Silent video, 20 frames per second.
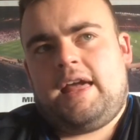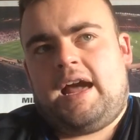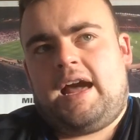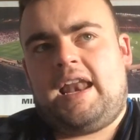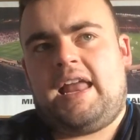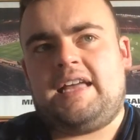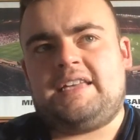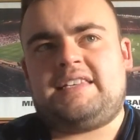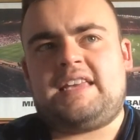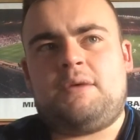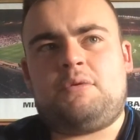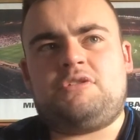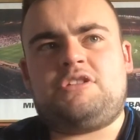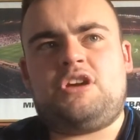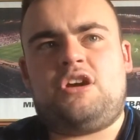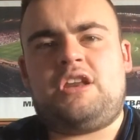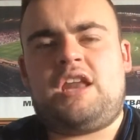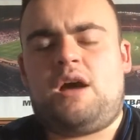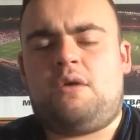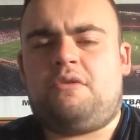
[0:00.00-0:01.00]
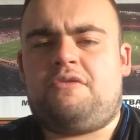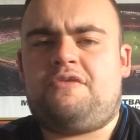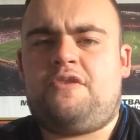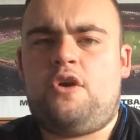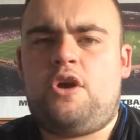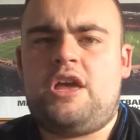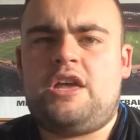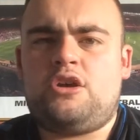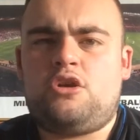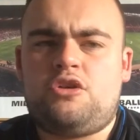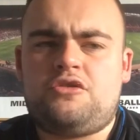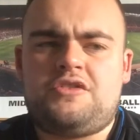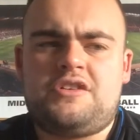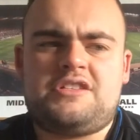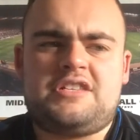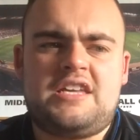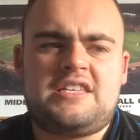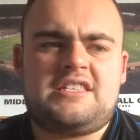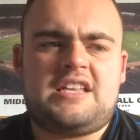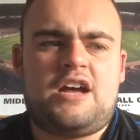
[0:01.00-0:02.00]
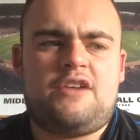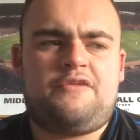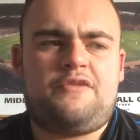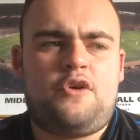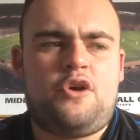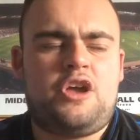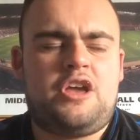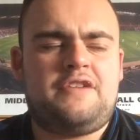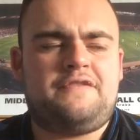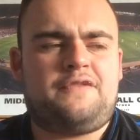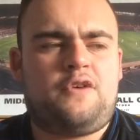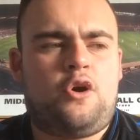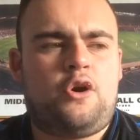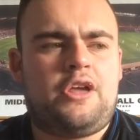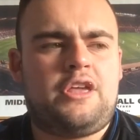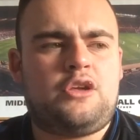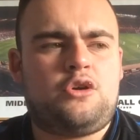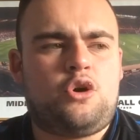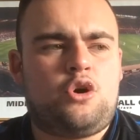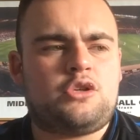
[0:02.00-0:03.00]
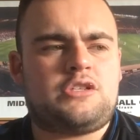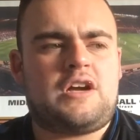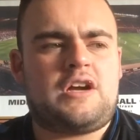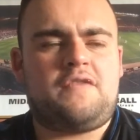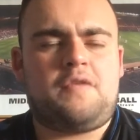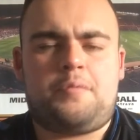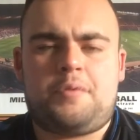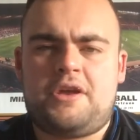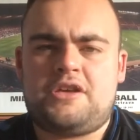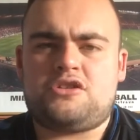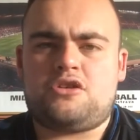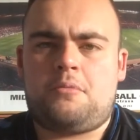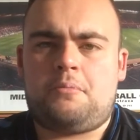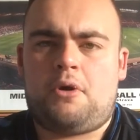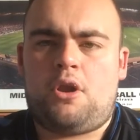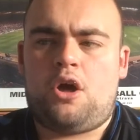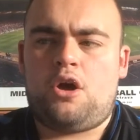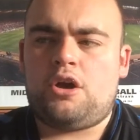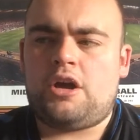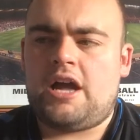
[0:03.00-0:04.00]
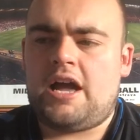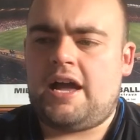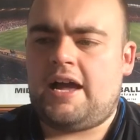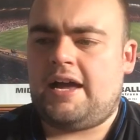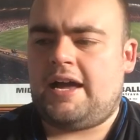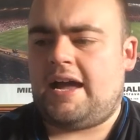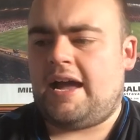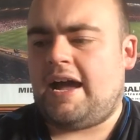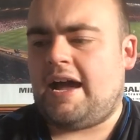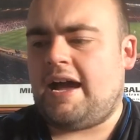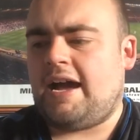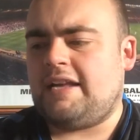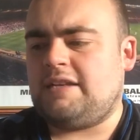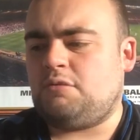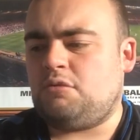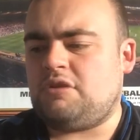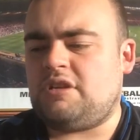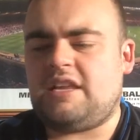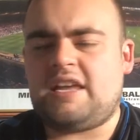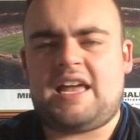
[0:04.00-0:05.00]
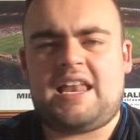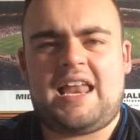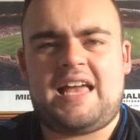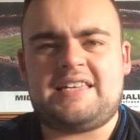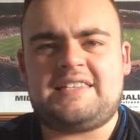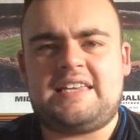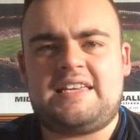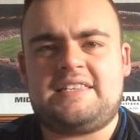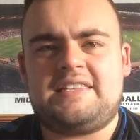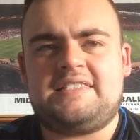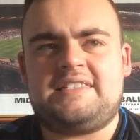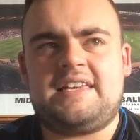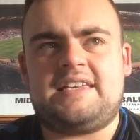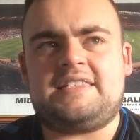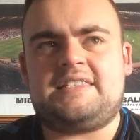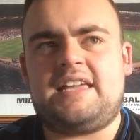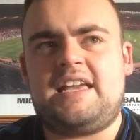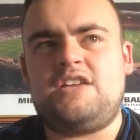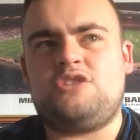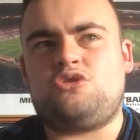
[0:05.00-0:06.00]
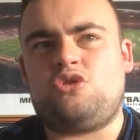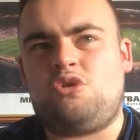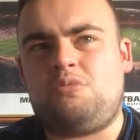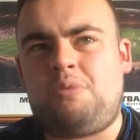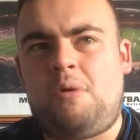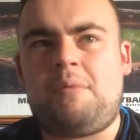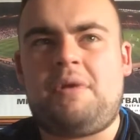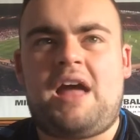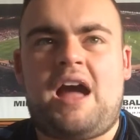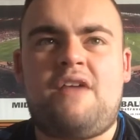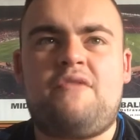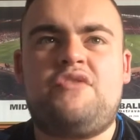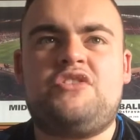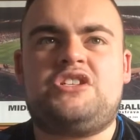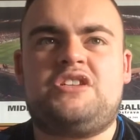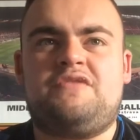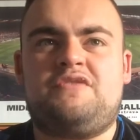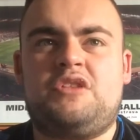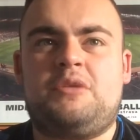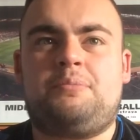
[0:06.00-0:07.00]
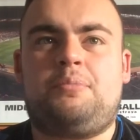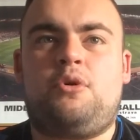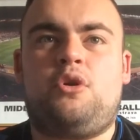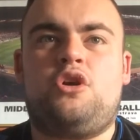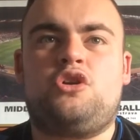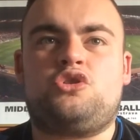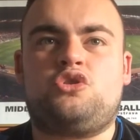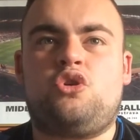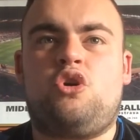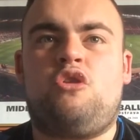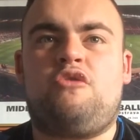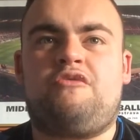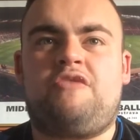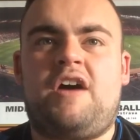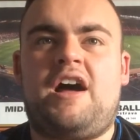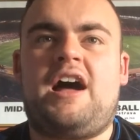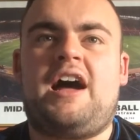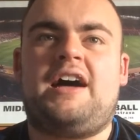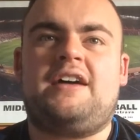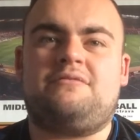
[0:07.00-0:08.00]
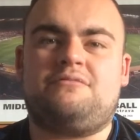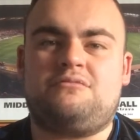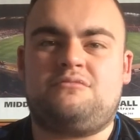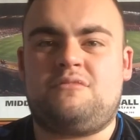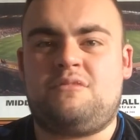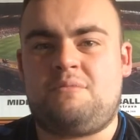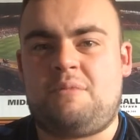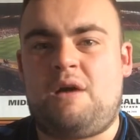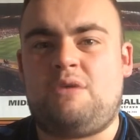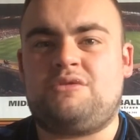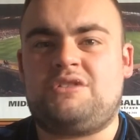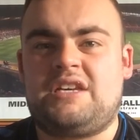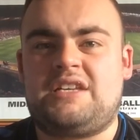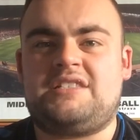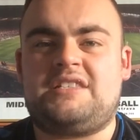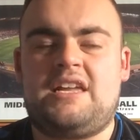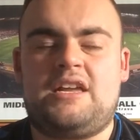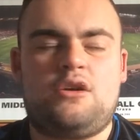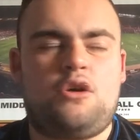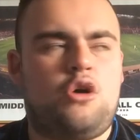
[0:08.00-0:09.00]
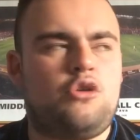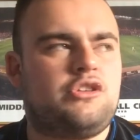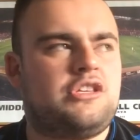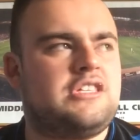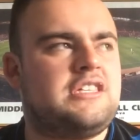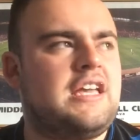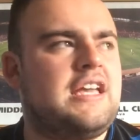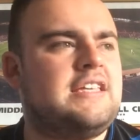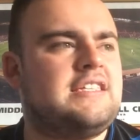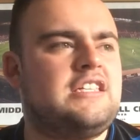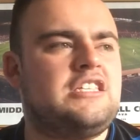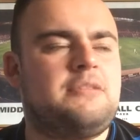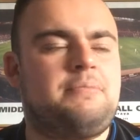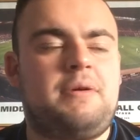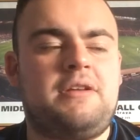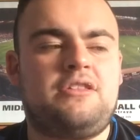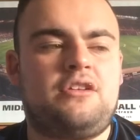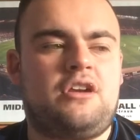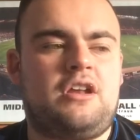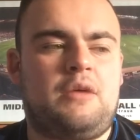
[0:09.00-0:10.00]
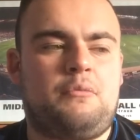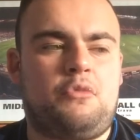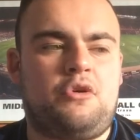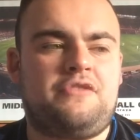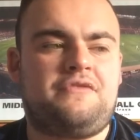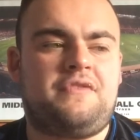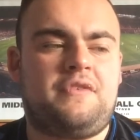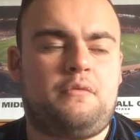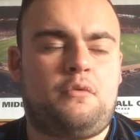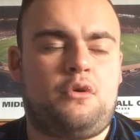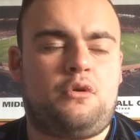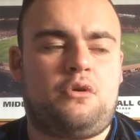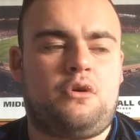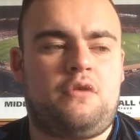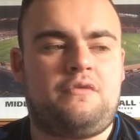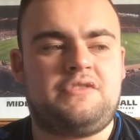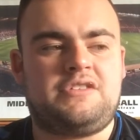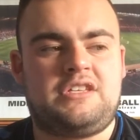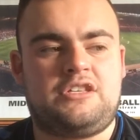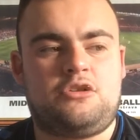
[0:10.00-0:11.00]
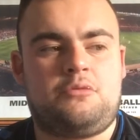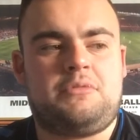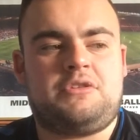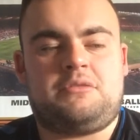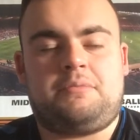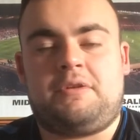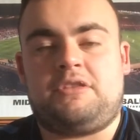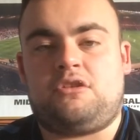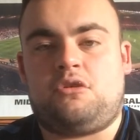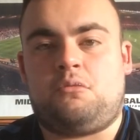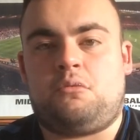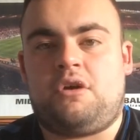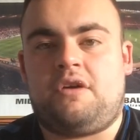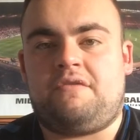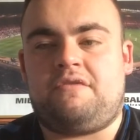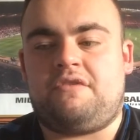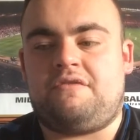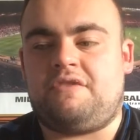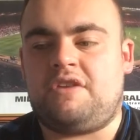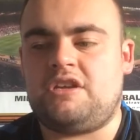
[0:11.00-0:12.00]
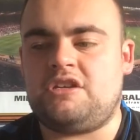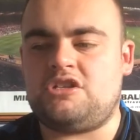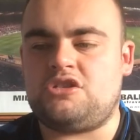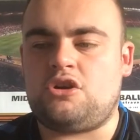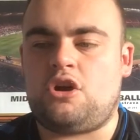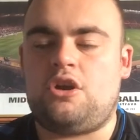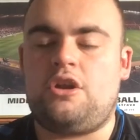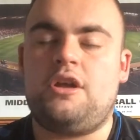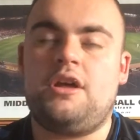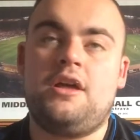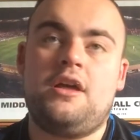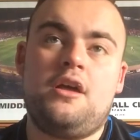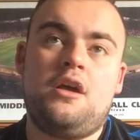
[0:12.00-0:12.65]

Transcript: And like I say, what's he on now? 13 goals for the season now. 13, 14 goals now for Britt Sombolonga. And what did he get last season? 16. So he's probably averaging for the Borough so far about 16 goals a season, depending on whatever he finishes on.